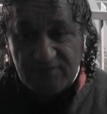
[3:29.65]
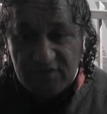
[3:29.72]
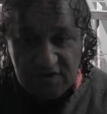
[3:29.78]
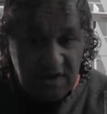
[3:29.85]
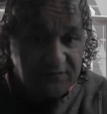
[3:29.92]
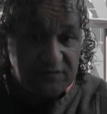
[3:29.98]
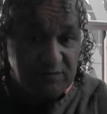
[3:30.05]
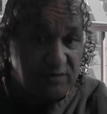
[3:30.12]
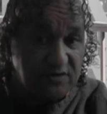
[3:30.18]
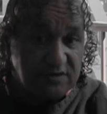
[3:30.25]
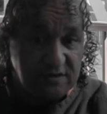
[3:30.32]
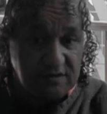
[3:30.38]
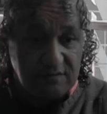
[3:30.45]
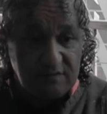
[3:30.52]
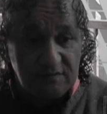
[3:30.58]
you have to put it
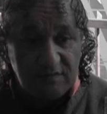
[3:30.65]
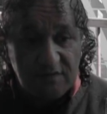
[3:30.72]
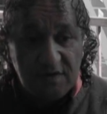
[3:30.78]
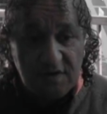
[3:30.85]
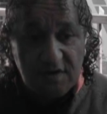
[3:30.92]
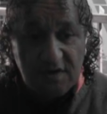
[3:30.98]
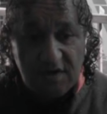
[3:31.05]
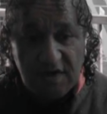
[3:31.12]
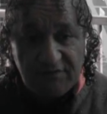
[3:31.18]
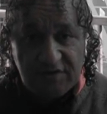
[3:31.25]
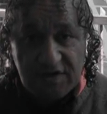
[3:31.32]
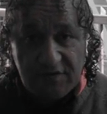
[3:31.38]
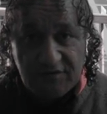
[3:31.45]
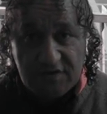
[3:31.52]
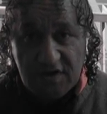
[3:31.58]
in
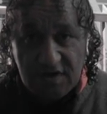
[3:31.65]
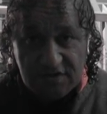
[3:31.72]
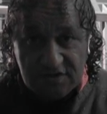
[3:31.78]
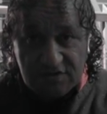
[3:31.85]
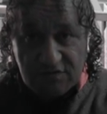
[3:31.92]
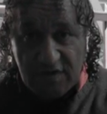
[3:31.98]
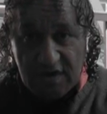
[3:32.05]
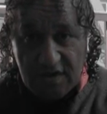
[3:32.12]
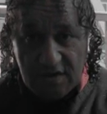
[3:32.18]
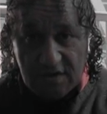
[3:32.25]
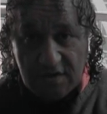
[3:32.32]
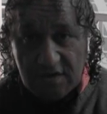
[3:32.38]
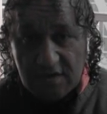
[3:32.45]
affidavit and swear,